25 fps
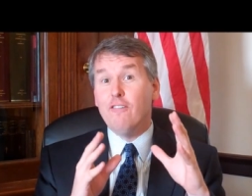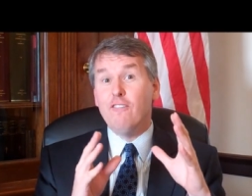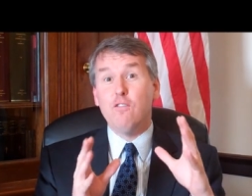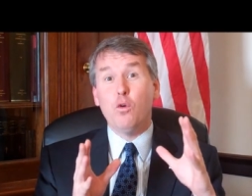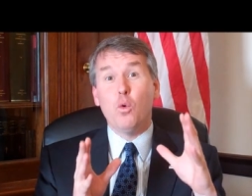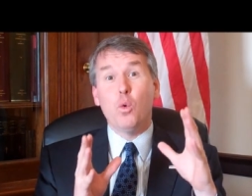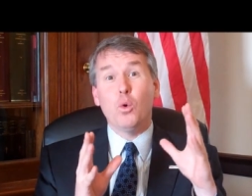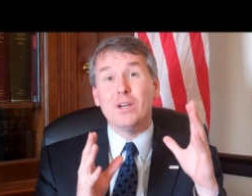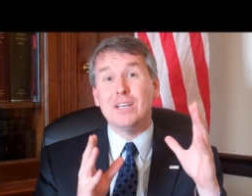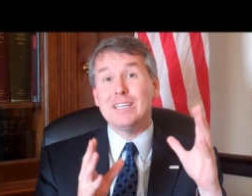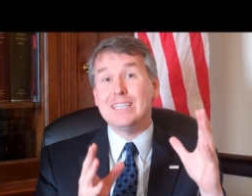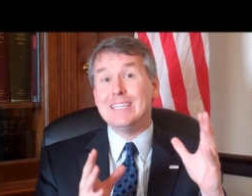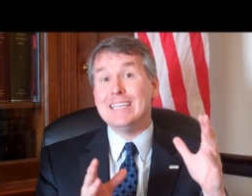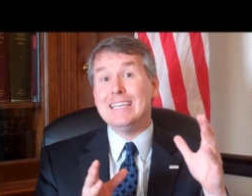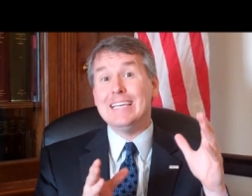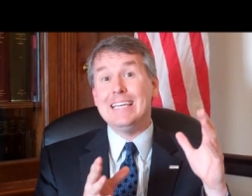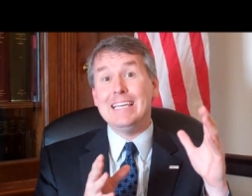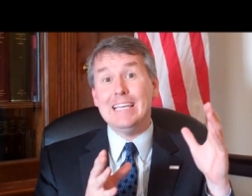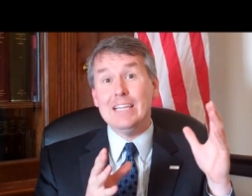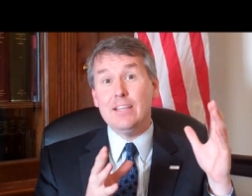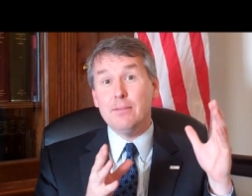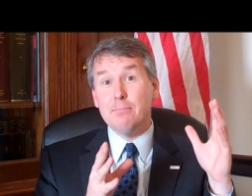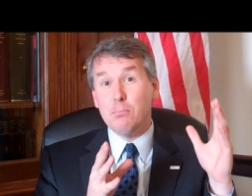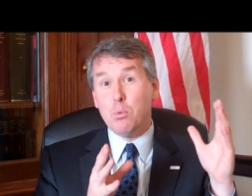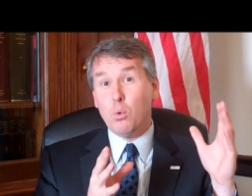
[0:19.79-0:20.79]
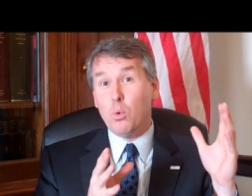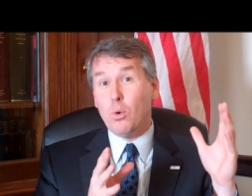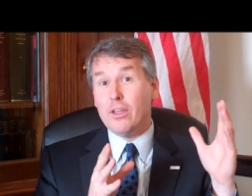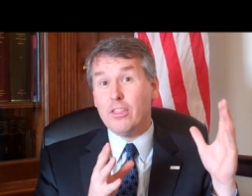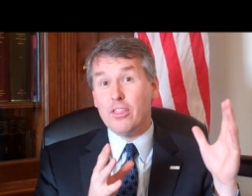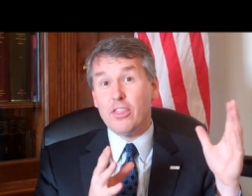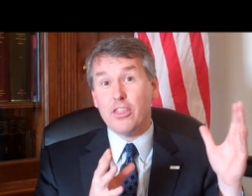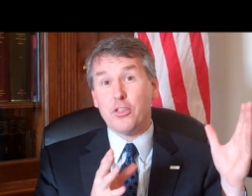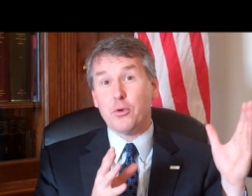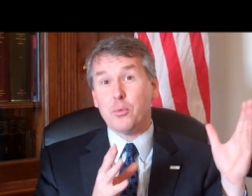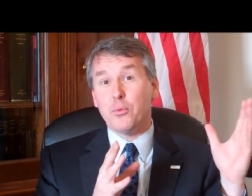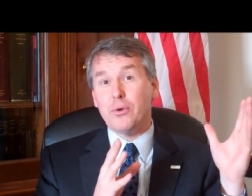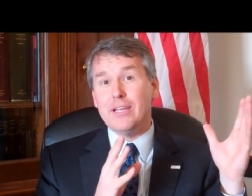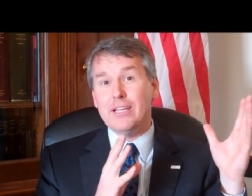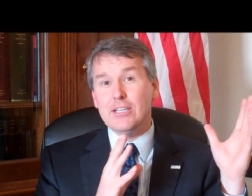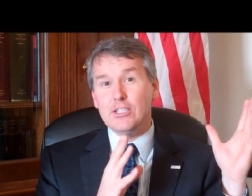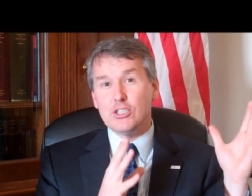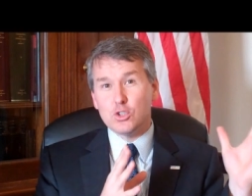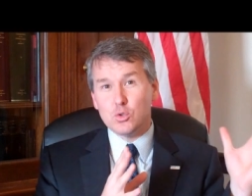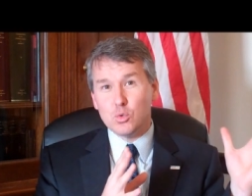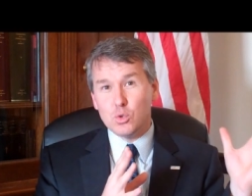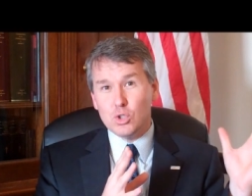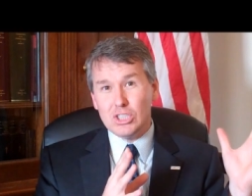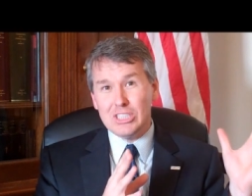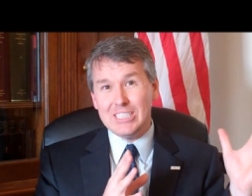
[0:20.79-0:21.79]
14.3
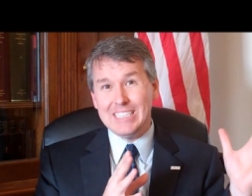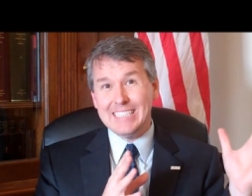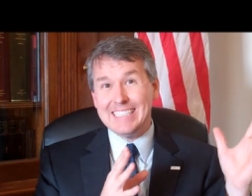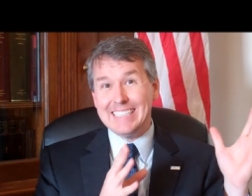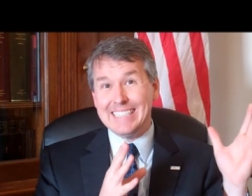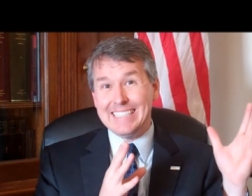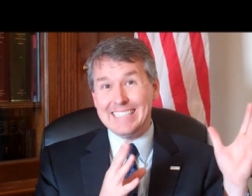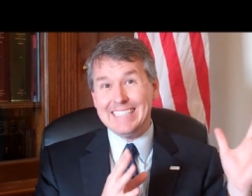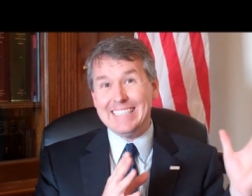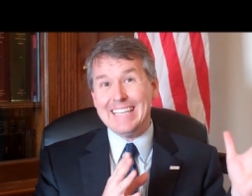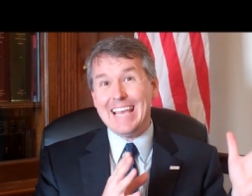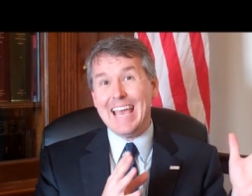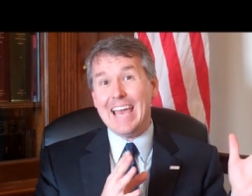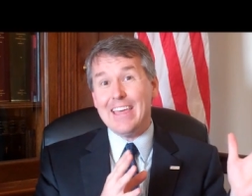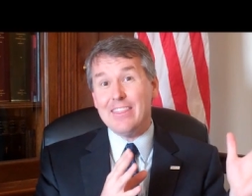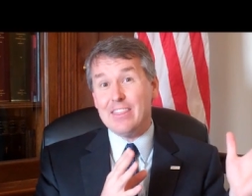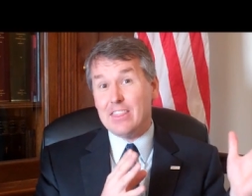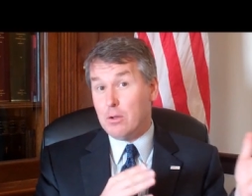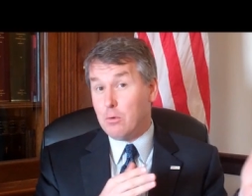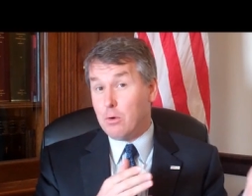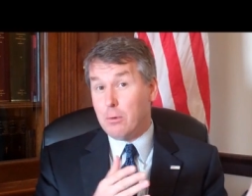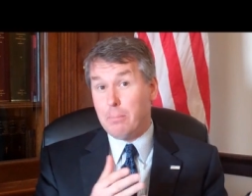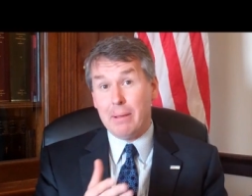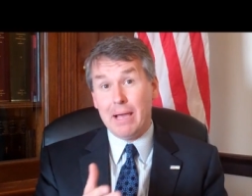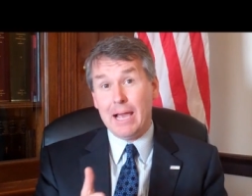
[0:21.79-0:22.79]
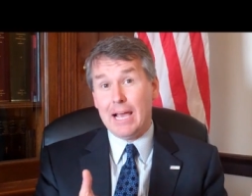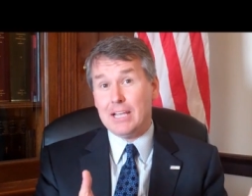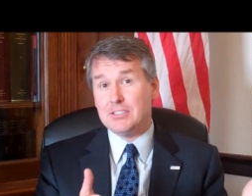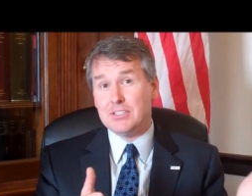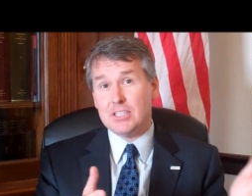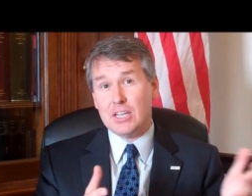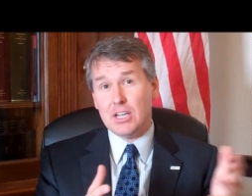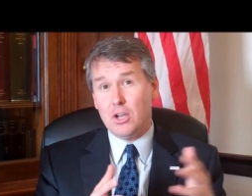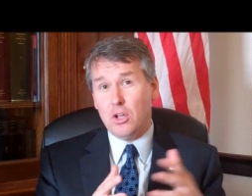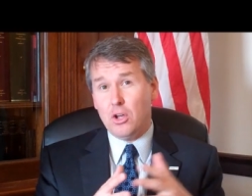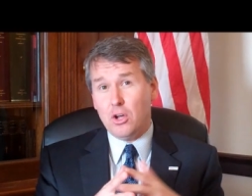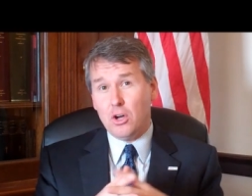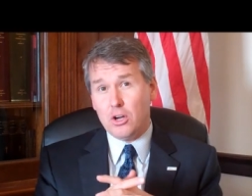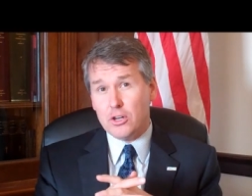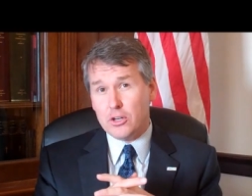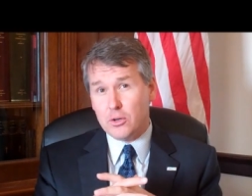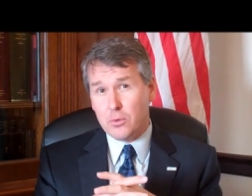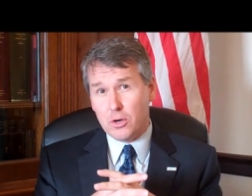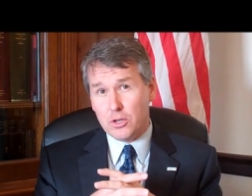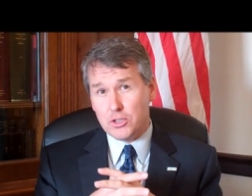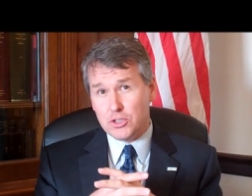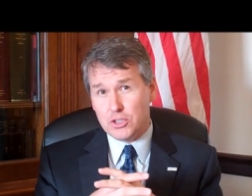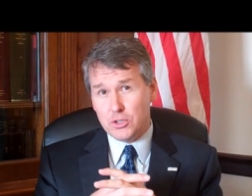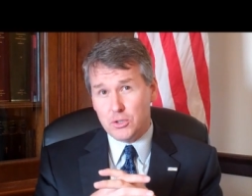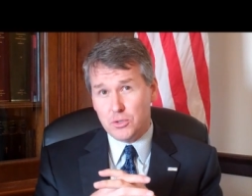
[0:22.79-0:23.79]
trillion in debt we're passing along to
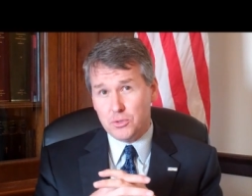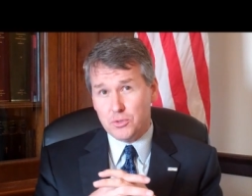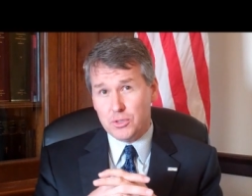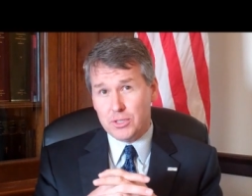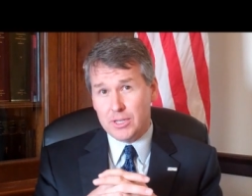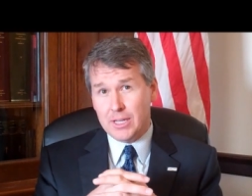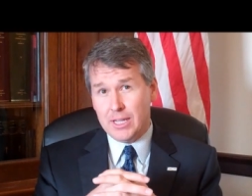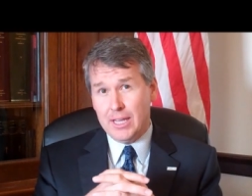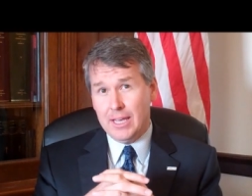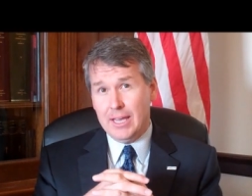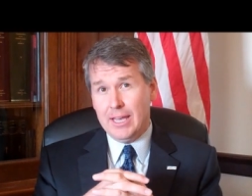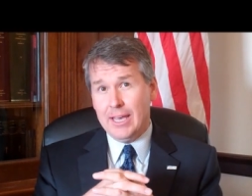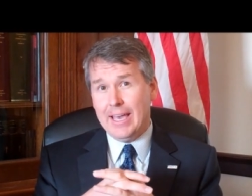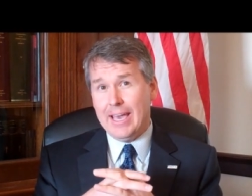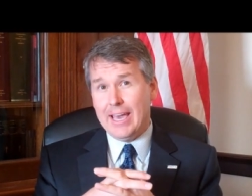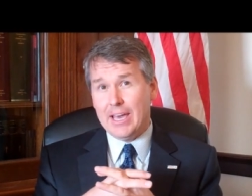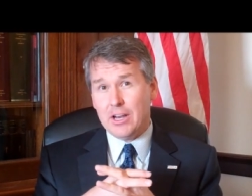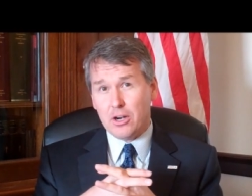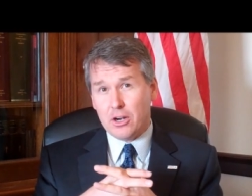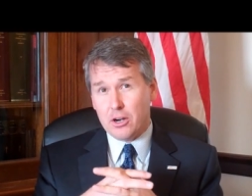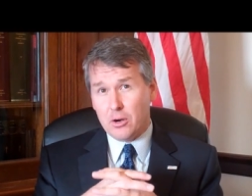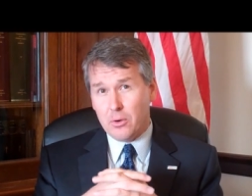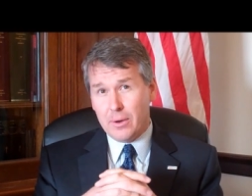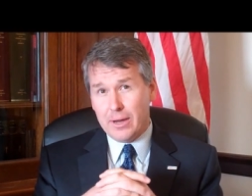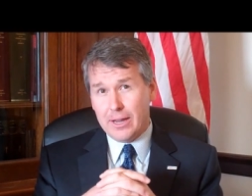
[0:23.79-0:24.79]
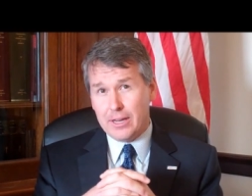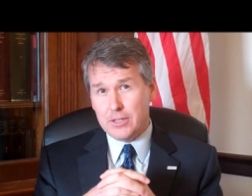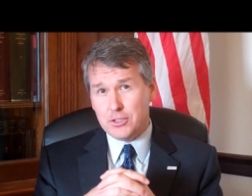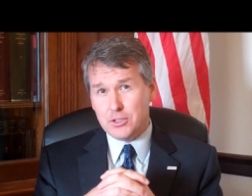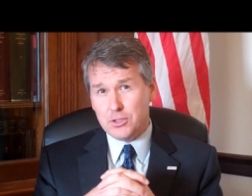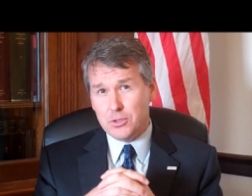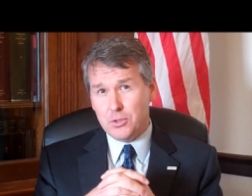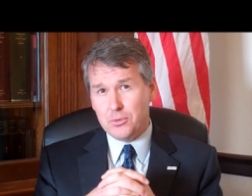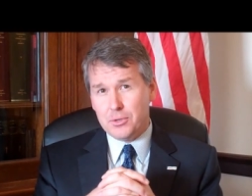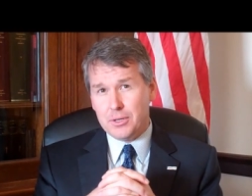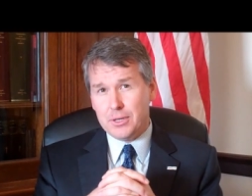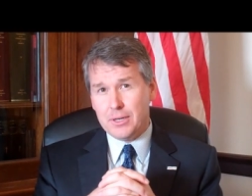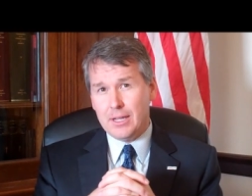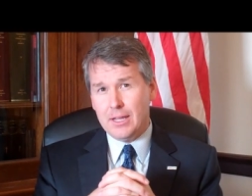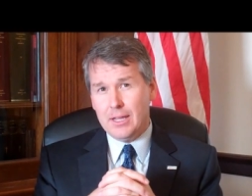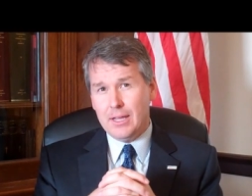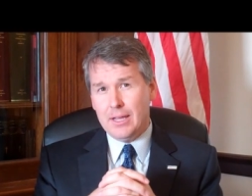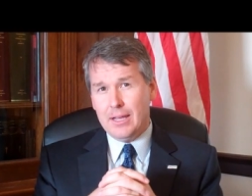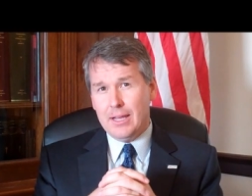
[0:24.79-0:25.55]
our children and our grandchildren.